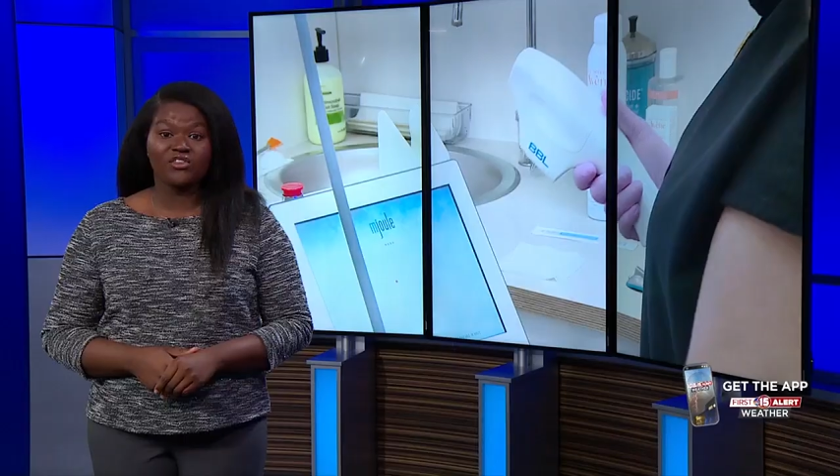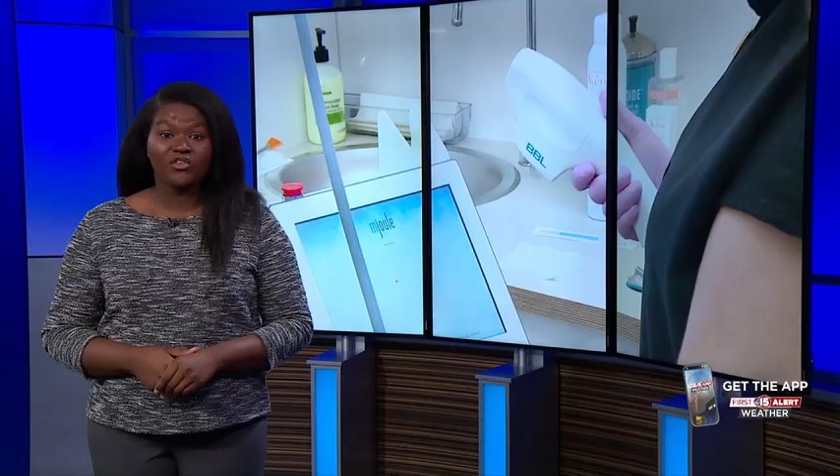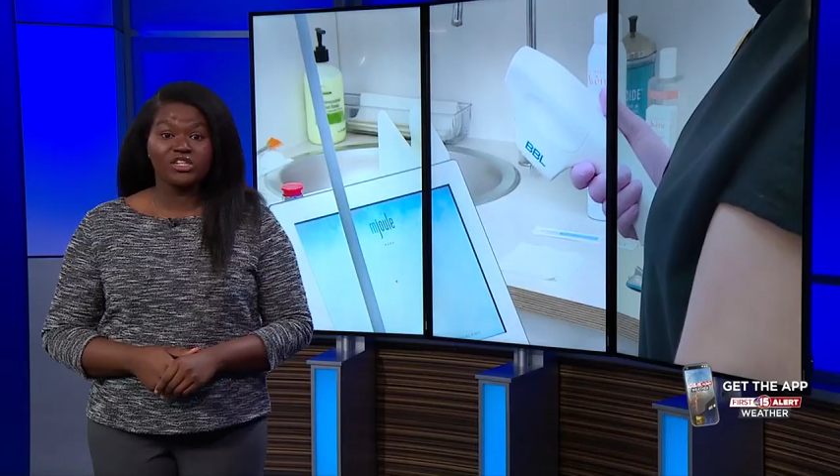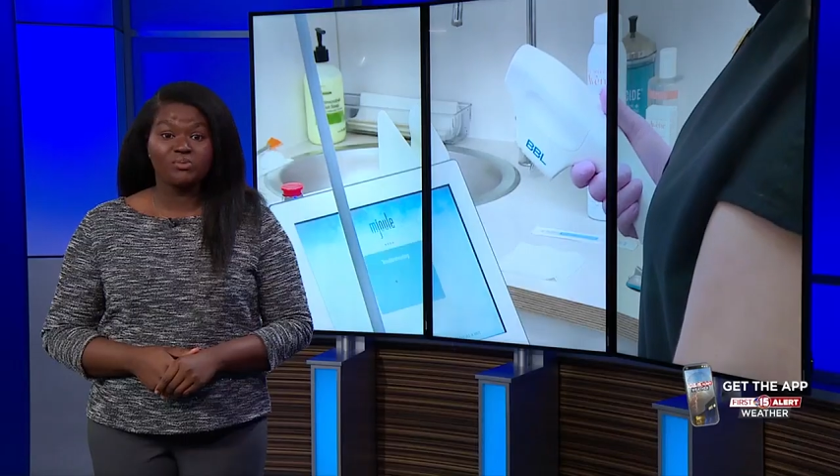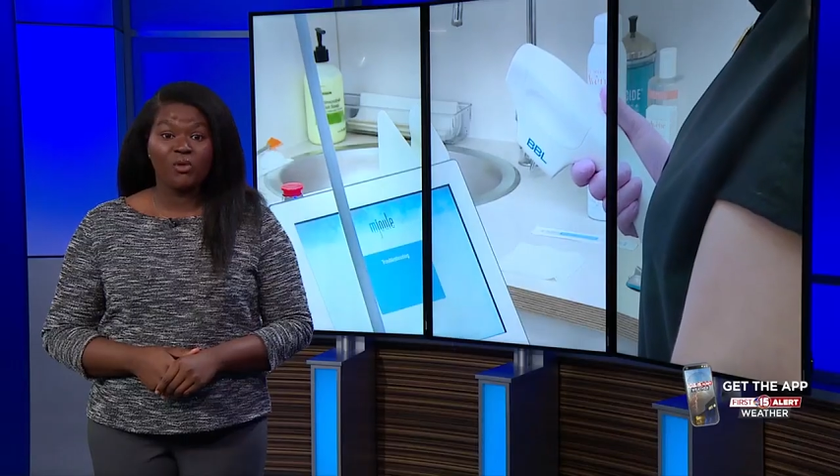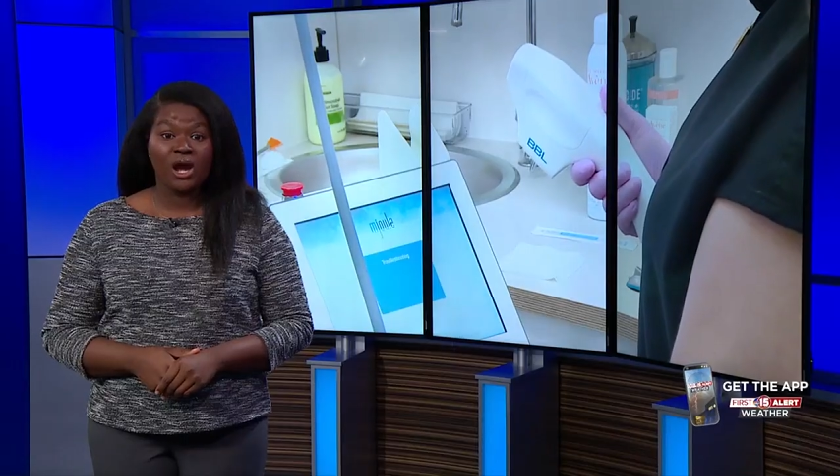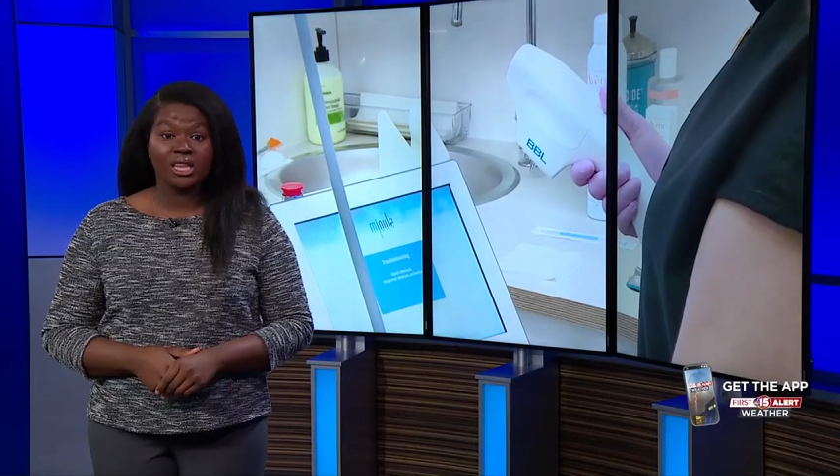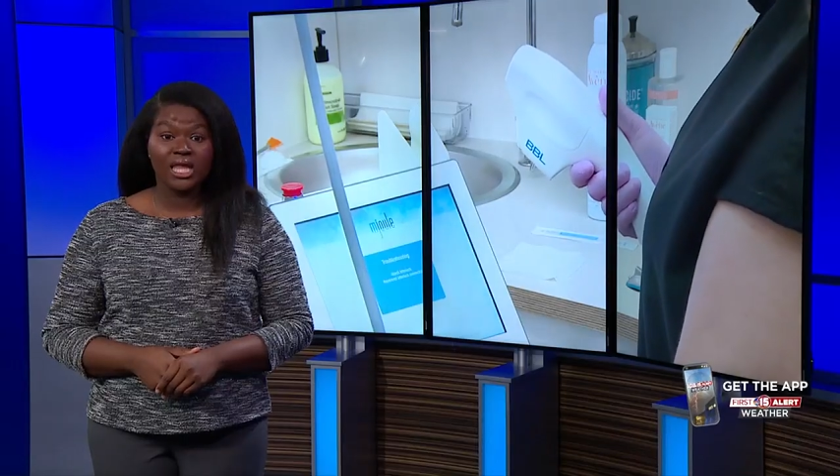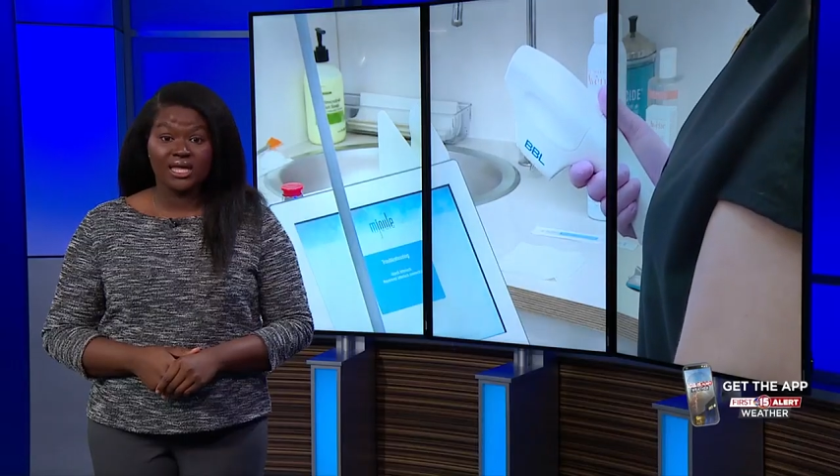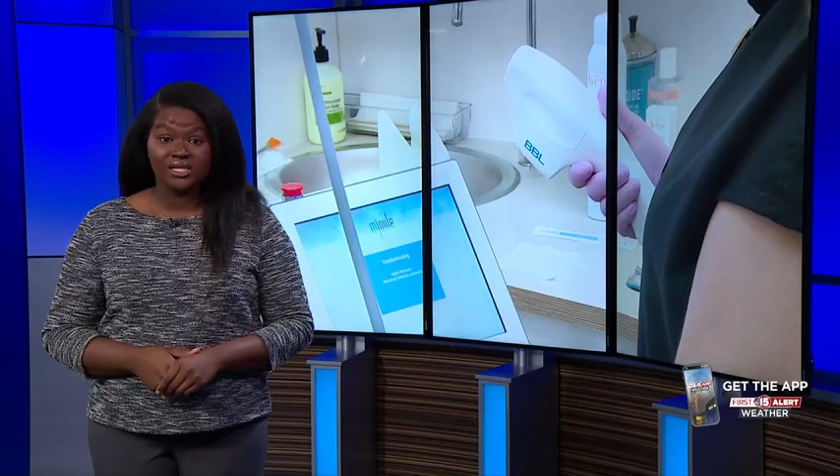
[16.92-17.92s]
first
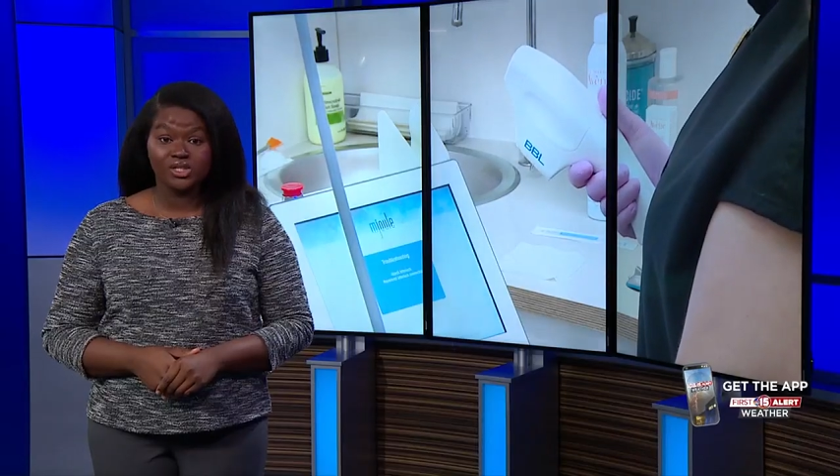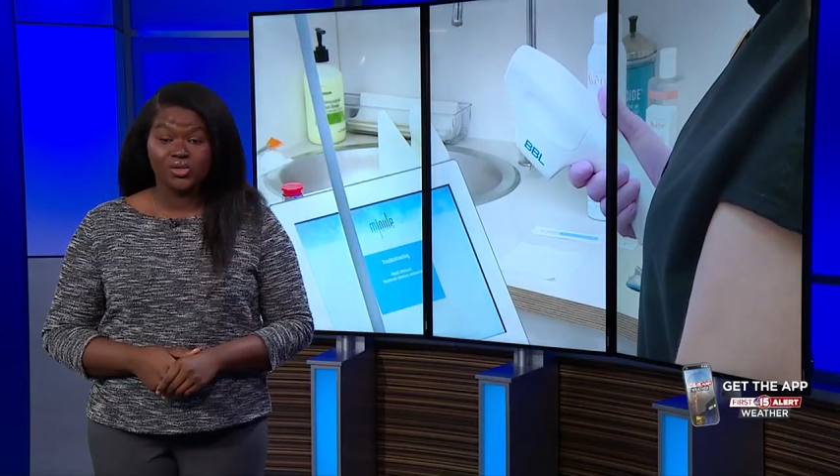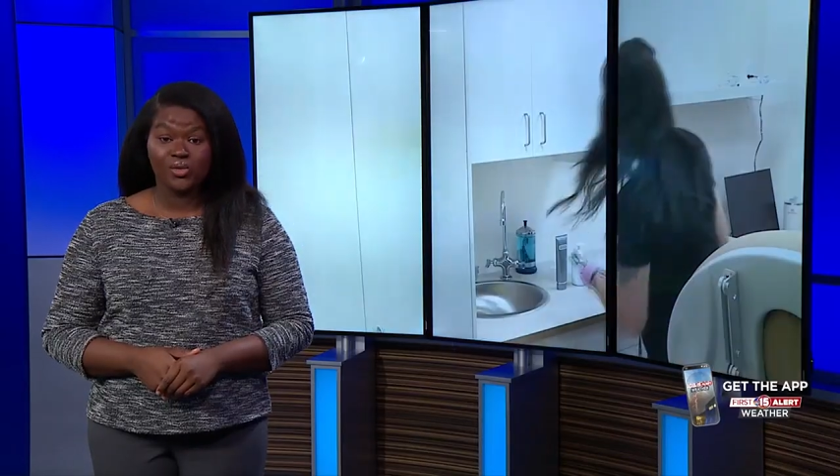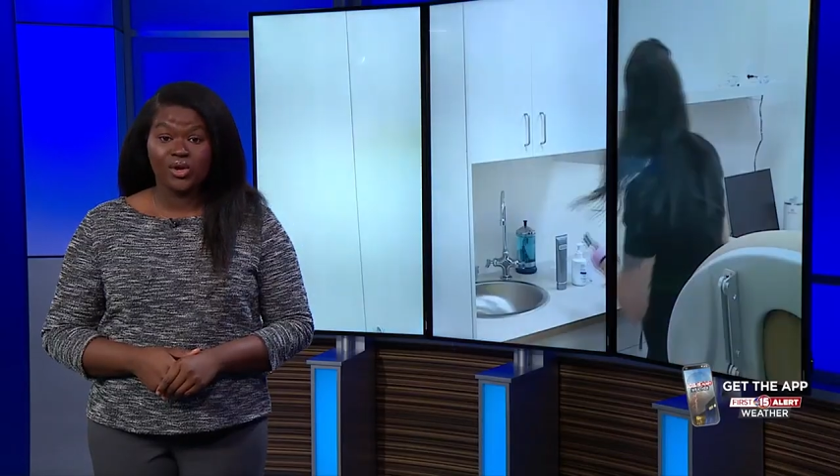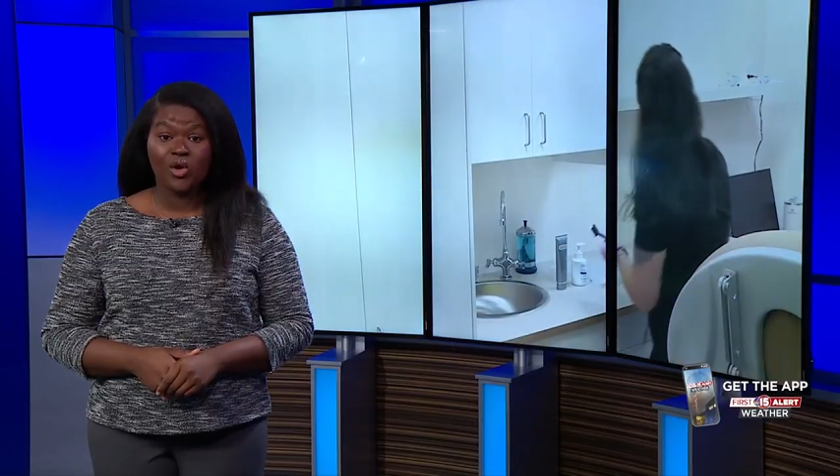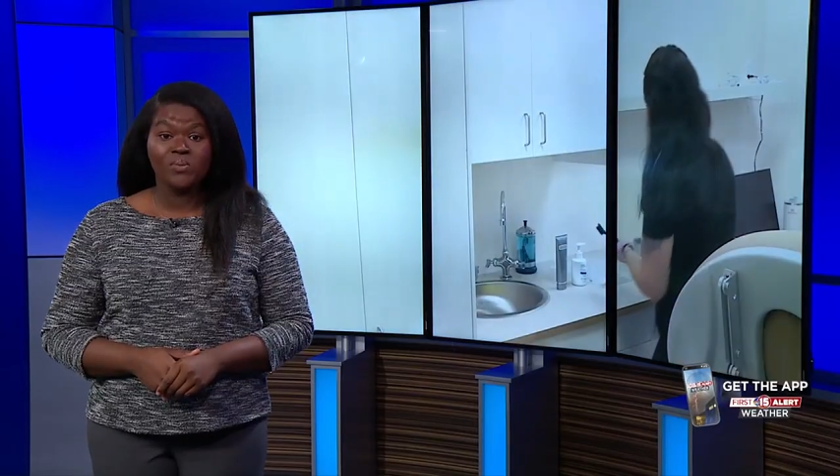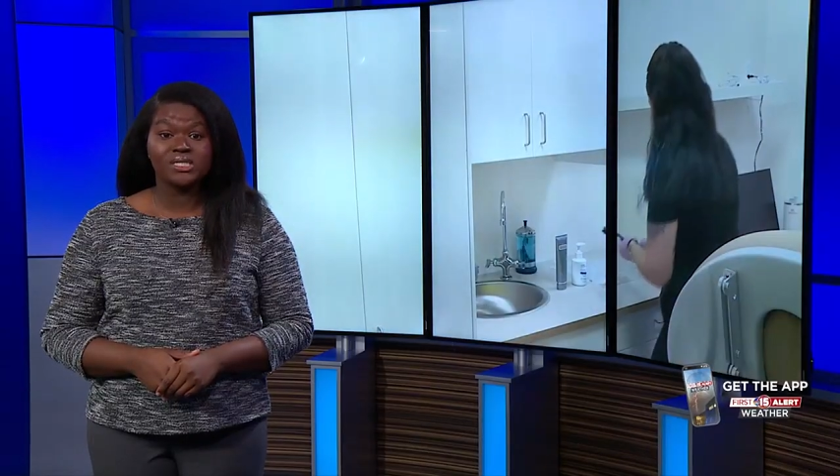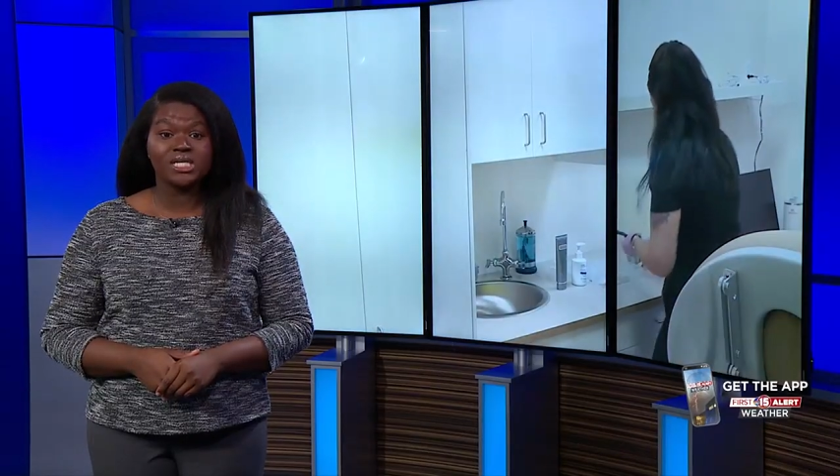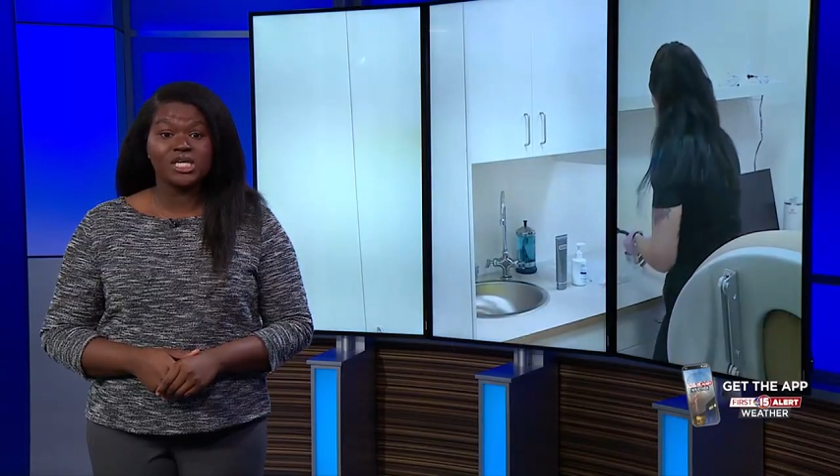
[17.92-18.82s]
brought Lolly's story almost